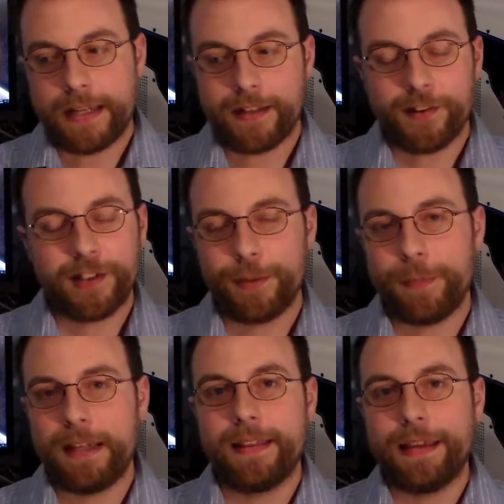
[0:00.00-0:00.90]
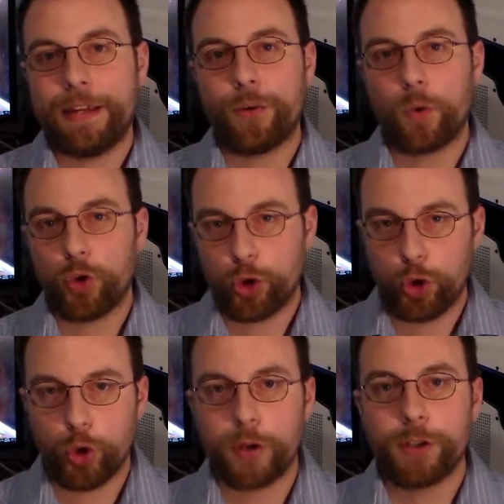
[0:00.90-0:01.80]
It doesn't mean that you
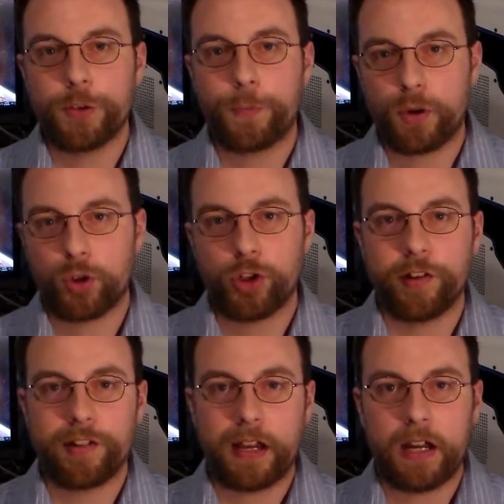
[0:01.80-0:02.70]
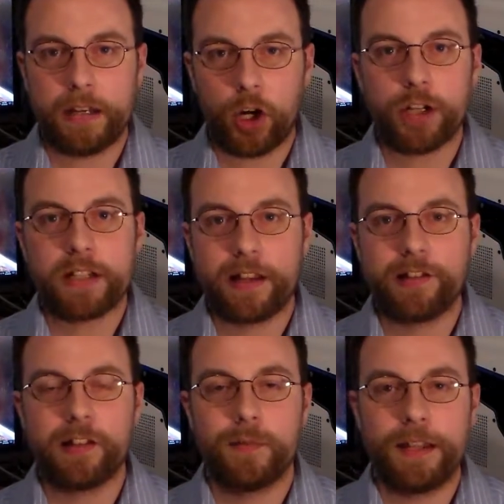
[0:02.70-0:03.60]
shouldn't purchase an
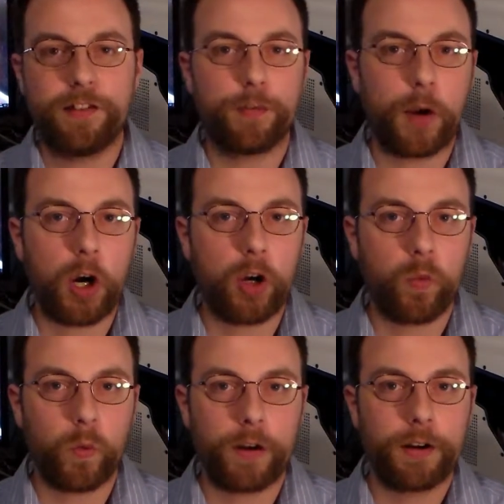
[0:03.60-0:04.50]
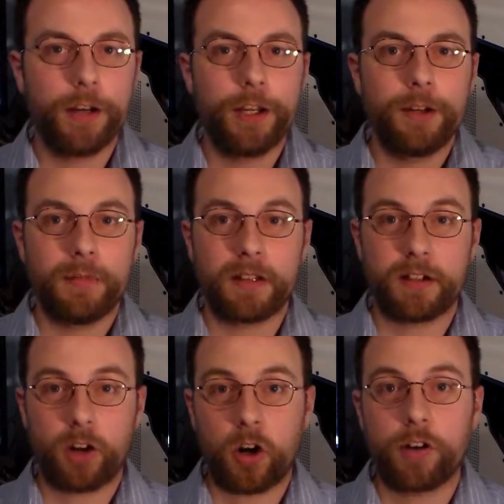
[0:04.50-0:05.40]
untested piece of hardware, but
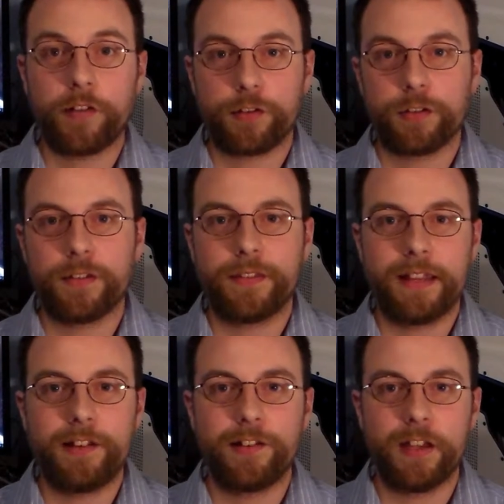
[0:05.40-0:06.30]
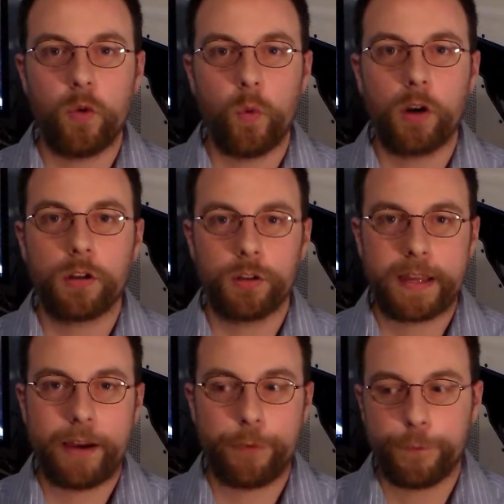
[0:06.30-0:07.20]
there are certain things that you want to
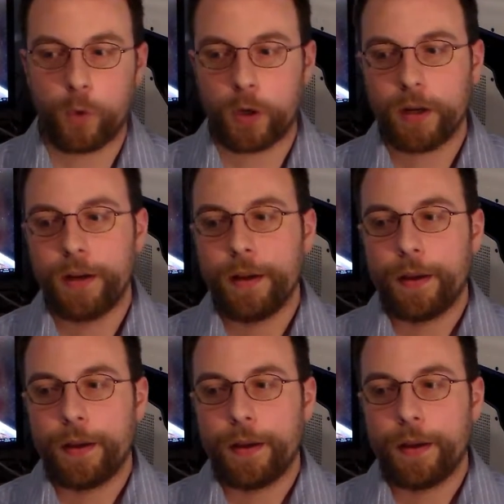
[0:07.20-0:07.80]
look out for.